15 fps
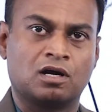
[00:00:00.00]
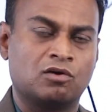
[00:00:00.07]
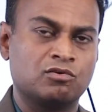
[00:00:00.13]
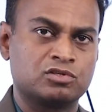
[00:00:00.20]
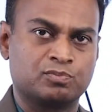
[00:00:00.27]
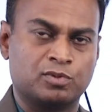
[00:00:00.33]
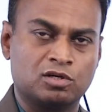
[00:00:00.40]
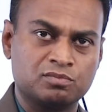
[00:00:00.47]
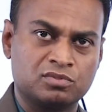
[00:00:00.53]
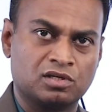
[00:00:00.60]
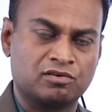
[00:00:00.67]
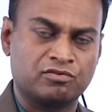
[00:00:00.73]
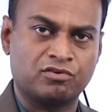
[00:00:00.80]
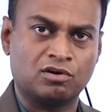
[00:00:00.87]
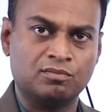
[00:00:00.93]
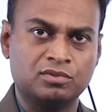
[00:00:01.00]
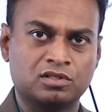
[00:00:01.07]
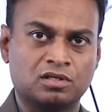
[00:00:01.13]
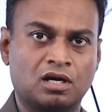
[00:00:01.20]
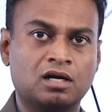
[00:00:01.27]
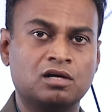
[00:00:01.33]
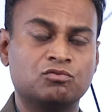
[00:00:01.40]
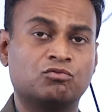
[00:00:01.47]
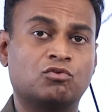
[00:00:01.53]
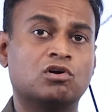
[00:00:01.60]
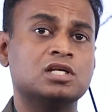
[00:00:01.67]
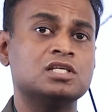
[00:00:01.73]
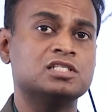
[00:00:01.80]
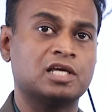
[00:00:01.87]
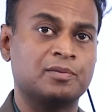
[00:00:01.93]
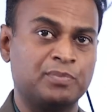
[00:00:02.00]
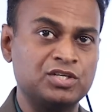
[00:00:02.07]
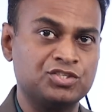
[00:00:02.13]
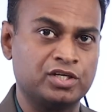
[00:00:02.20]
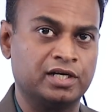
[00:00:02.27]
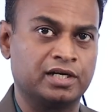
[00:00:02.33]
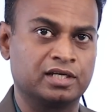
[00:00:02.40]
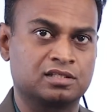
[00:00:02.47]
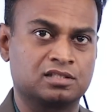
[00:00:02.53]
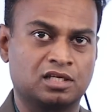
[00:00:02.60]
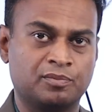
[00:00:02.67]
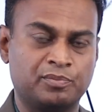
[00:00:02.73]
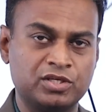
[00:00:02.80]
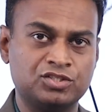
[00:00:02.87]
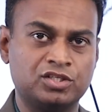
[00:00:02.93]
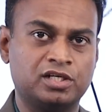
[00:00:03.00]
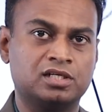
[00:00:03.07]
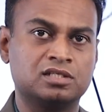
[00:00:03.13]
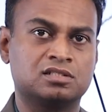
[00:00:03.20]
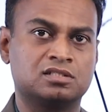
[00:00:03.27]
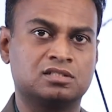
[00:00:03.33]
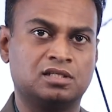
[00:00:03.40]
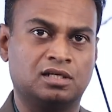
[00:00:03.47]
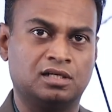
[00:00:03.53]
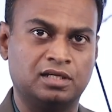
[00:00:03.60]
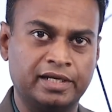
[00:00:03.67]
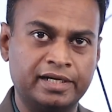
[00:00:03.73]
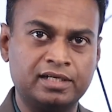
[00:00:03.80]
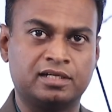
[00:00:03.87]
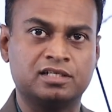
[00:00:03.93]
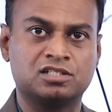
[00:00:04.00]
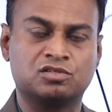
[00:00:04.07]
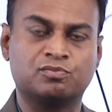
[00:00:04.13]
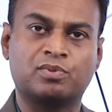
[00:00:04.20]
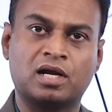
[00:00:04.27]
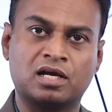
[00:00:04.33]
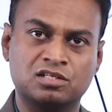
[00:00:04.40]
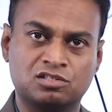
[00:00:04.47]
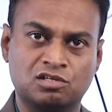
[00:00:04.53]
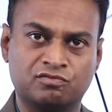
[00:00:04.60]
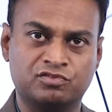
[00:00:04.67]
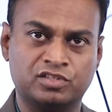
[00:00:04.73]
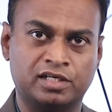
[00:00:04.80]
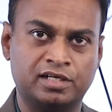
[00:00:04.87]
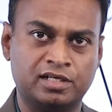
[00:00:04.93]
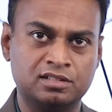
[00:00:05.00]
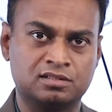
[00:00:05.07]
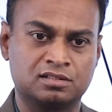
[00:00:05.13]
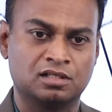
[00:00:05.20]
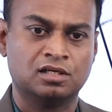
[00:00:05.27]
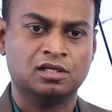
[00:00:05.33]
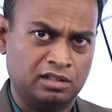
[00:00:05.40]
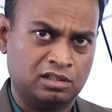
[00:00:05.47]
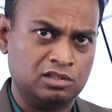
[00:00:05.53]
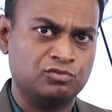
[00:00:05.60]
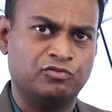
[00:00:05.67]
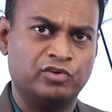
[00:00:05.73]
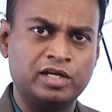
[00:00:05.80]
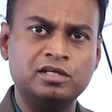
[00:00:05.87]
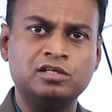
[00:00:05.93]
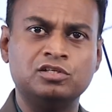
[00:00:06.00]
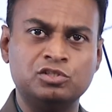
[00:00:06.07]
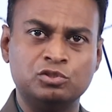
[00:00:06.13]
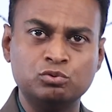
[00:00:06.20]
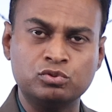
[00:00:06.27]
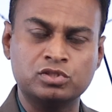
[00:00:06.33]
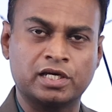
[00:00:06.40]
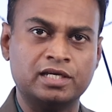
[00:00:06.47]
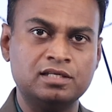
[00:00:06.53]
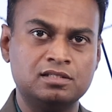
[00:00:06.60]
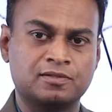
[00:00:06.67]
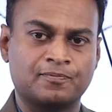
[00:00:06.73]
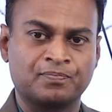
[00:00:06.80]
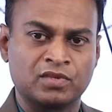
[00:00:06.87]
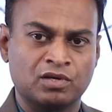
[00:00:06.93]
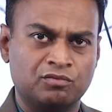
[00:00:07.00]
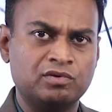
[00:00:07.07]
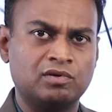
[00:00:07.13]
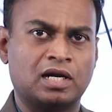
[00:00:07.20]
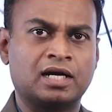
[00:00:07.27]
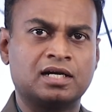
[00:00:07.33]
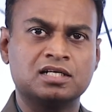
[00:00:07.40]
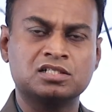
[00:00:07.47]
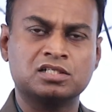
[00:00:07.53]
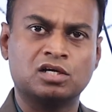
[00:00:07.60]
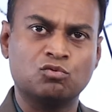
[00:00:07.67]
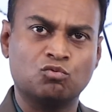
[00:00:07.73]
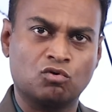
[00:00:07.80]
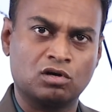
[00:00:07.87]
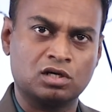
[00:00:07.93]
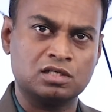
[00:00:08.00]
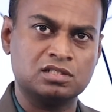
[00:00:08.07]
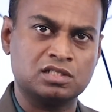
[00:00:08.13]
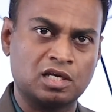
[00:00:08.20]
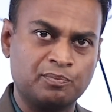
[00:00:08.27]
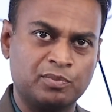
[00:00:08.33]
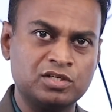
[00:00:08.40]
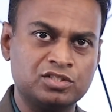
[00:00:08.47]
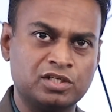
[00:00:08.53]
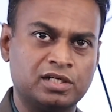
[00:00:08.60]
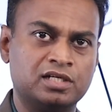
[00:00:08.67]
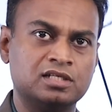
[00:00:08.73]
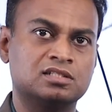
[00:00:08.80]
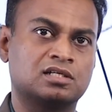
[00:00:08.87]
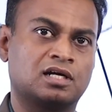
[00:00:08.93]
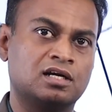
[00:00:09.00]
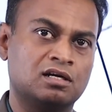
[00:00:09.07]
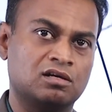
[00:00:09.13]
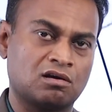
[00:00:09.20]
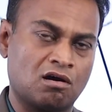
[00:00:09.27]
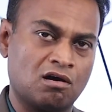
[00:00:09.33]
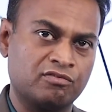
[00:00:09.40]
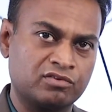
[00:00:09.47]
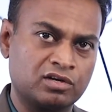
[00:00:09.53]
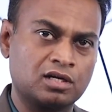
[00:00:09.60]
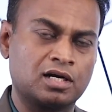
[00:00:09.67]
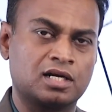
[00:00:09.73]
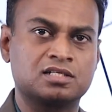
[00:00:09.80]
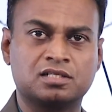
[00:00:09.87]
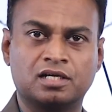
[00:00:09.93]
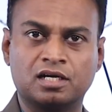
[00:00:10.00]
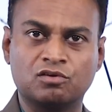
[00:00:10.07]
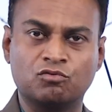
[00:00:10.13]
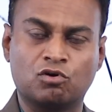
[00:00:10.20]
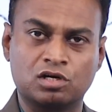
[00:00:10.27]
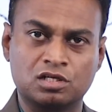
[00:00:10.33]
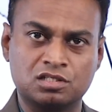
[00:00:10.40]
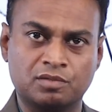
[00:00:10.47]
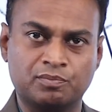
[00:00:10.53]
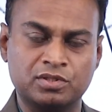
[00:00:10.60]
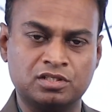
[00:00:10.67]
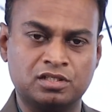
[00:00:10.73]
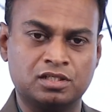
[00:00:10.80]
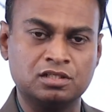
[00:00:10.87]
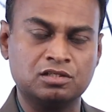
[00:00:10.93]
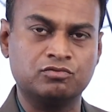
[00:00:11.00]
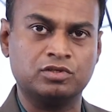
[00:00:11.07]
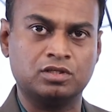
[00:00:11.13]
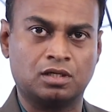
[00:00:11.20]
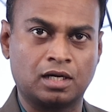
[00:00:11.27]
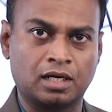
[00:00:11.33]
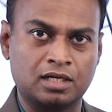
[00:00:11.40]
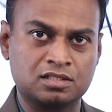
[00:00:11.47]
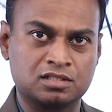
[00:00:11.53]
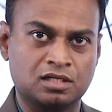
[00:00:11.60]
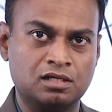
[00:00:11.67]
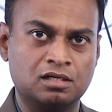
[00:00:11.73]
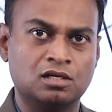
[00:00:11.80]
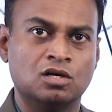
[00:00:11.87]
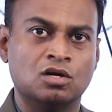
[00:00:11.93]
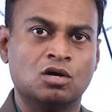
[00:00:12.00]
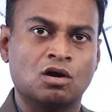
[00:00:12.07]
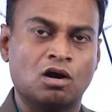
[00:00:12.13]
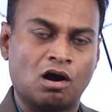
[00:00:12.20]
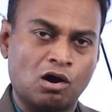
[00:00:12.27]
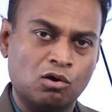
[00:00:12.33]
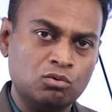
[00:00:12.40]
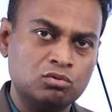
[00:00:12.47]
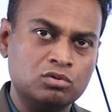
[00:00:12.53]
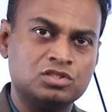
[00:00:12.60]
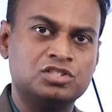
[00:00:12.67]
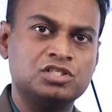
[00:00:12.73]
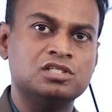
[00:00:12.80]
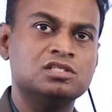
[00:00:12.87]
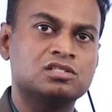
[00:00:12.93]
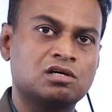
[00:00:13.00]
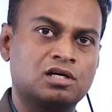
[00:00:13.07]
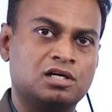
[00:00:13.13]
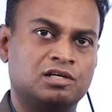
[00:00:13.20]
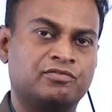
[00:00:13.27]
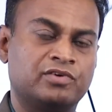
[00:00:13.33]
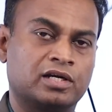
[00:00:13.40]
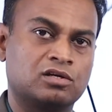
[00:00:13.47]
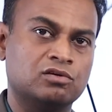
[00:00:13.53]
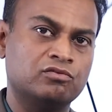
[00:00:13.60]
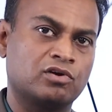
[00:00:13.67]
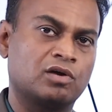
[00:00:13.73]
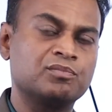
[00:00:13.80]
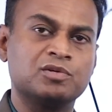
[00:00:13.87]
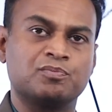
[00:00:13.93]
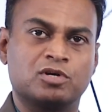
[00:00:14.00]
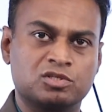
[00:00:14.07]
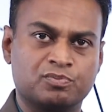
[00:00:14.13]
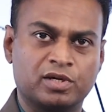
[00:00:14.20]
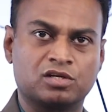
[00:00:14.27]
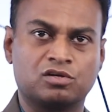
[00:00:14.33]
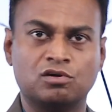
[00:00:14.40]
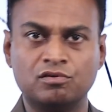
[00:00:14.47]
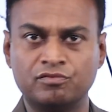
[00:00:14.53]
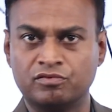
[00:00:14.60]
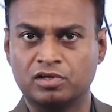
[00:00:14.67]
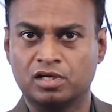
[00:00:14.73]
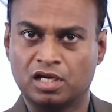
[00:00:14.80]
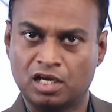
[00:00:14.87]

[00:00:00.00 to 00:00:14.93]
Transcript: how sperms are formed, and what is epigenetics. Epigenetics is the latest branch of genetics. It is very new science. We will understand what is epigenetics, and after understanding what is epigenetics, we understand how genes are defective from the perspective of